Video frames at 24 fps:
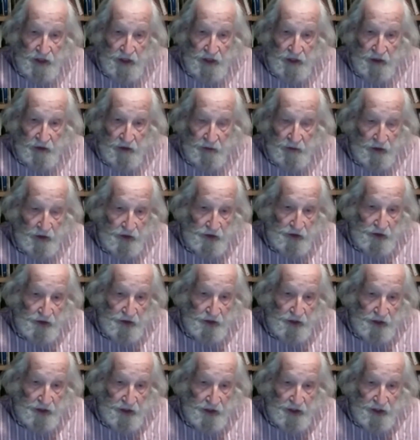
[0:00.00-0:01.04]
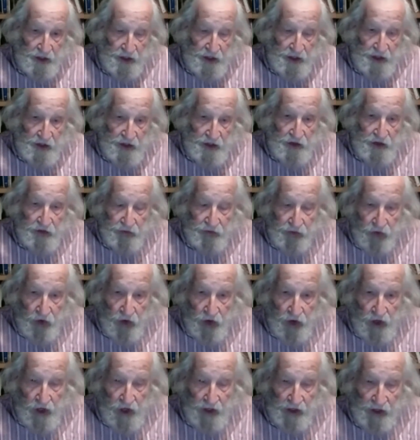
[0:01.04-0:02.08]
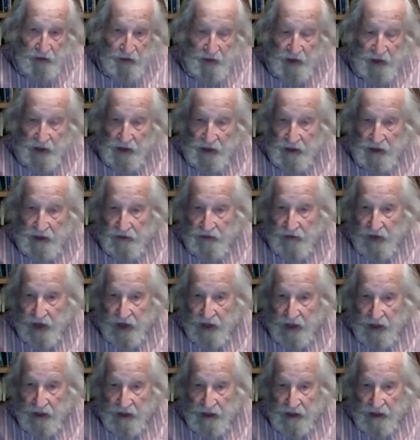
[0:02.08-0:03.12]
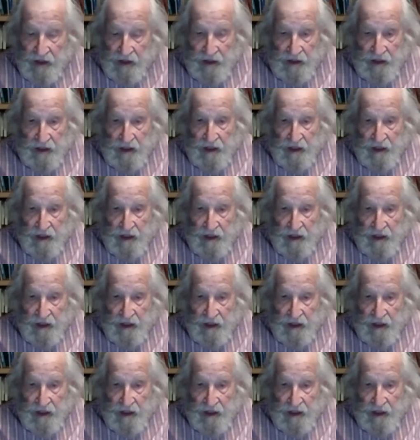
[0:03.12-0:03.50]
was euphoric about the fact that